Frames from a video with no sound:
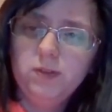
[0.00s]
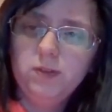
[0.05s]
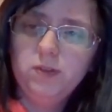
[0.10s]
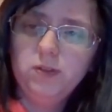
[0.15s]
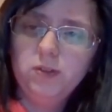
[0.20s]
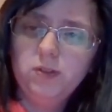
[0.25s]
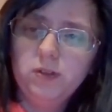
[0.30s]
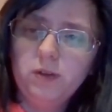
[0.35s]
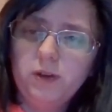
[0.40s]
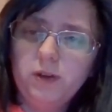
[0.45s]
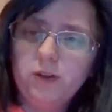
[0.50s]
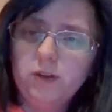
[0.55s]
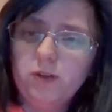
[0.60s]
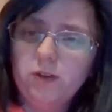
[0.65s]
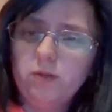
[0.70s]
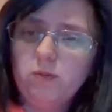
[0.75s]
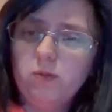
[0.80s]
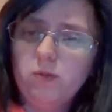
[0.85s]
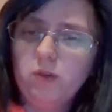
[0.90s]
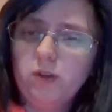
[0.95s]
So I don't know
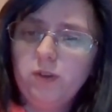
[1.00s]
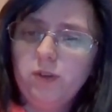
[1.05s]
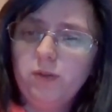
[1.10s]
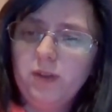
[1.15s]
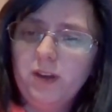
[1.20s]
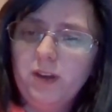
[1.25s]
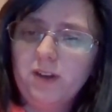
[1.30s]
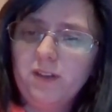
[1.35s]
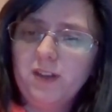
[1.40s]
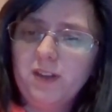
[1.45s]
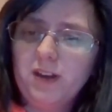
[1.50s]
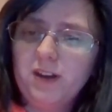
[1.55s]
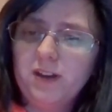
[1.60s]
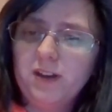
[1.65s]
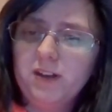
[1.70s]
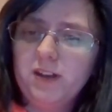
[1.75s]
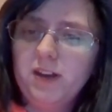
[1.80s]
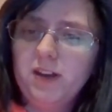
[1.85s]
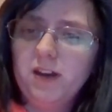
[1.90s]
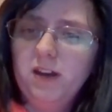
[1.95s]
what you think of that
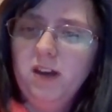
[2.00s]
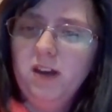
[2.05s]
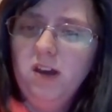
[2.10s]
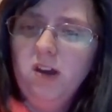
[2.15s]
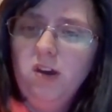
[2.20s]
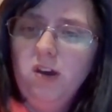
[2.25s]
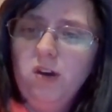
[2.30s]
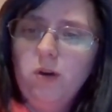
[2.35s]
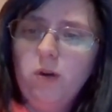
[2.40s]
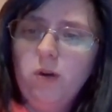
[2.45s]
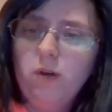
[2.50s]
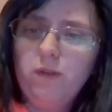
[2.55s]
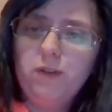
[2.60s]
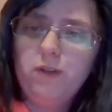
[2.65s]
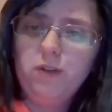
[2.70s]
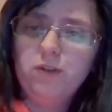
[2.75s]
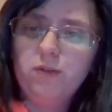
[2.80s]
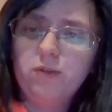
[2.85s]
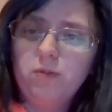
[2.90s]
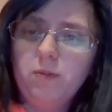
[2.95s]
idea, or if
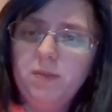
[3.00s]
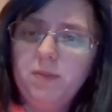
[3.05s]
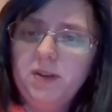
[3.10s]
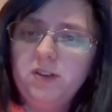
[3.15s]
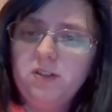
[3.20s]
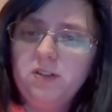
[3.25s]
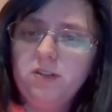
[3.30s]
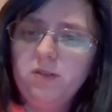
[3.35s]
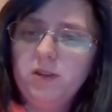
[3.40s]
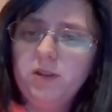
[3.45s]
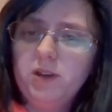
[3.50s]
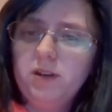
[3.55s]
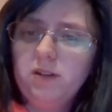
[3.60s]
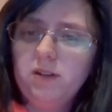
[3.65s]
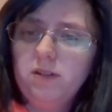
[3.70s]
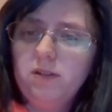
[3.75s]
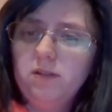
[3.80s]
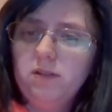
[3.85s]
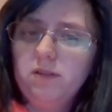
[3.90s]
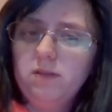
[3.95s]
you just want me to do it
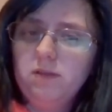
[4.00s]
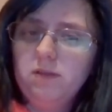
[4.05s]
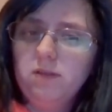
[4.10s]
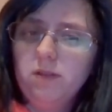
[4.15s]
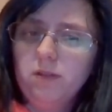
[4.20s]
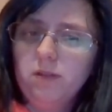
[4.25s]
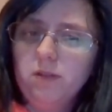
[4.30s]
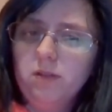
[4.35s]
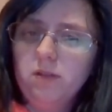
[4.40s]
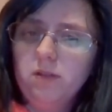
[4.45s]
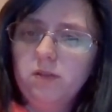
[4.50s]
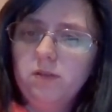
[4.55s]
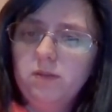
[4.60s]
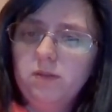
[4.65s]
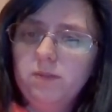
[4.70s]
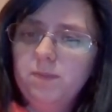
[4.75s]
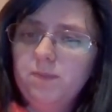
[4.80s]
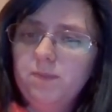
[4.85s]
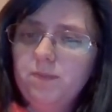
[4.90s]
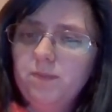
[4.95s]
all.
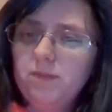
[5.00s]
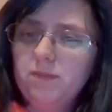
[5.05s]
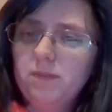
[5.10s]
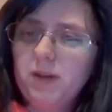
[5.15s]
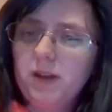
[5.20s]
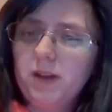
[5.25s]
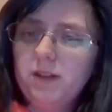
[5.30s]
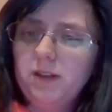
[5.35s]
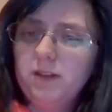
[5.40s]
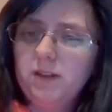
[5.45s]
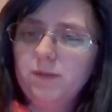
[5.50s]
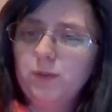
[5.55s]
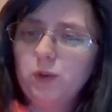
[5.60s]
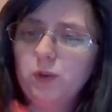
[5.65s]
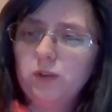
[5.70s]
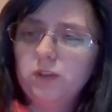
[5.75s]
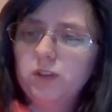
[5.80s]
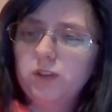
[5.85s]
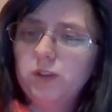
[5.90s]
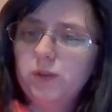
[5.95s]
But I think
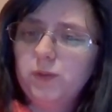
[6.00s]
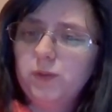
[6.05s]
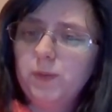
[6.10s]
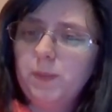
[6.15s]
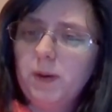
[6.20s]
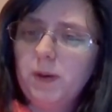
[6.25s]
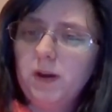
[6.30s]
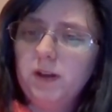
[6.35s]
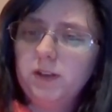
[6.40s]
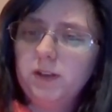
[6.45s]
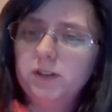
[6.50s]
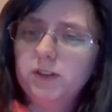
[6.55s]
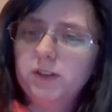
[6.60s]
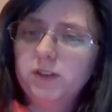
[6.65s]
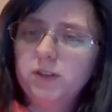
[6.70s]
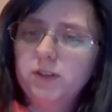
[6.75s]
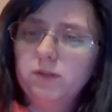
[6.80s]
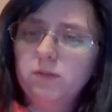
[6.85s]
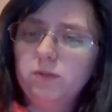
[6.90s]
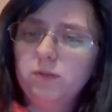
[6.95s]
voiceover
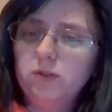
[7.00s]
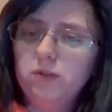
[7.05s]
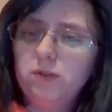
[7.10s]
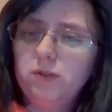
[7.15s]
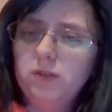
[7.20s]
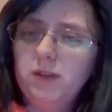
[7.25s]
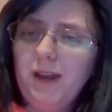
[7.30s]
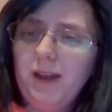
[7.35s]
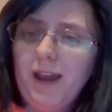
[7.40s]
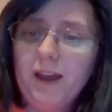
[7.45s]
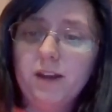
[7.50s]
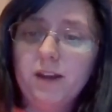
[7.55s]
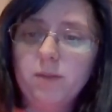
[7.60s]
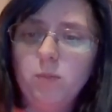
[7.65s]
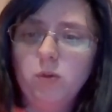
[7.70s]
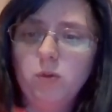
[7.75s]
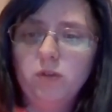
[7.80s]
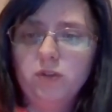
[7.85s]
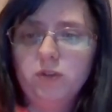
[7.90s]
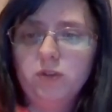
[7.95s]
parts would add
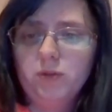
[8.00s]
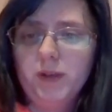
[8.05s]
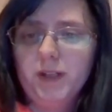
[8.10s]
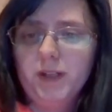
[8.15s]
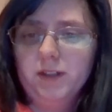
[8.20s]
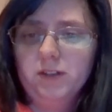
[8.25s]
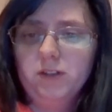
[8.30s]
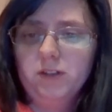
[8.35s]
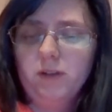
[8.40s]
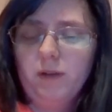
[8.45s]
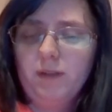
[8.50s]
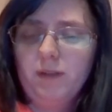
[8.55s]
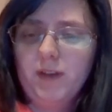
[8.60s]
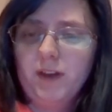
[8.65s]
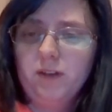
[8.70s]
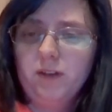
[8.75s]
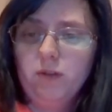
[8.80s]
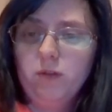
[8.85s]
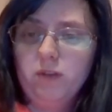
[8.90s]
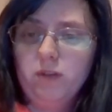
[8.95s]
more to it, so if they
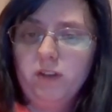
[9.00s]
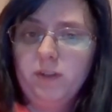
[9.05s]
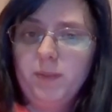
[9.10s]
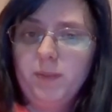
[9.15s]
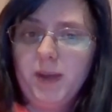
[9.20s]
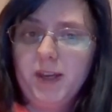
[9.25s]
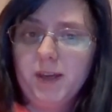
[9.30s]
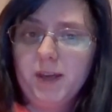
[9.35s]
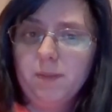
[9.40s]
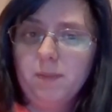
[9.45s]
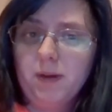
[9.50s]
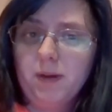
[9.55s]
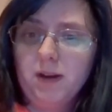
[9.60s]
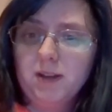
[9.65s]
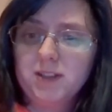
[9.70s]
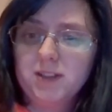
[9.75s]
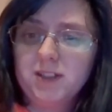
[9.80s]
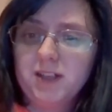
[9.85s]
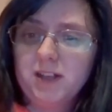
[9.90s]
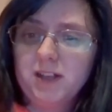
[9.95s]
do the speaking
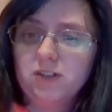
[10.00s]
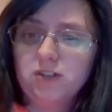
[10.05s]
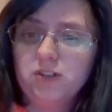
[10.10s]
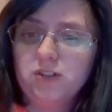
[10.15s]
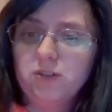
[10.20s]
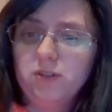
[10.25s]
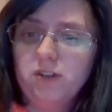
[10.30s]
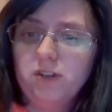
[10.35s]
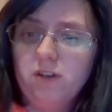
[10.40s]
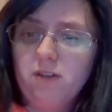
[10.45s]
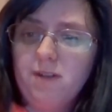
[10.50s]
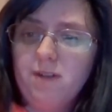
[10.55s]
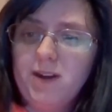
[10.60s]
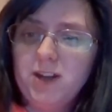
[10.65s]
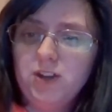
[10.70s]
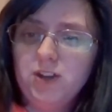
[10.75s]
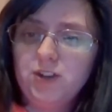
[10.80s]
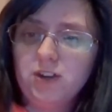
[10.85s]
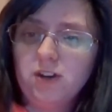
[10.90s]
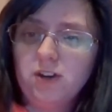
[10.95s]
parts and I just do the
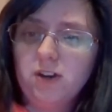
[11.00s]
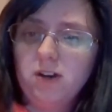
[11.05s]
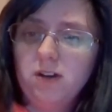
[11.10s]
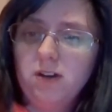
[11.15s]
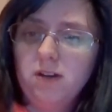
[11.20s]
narration.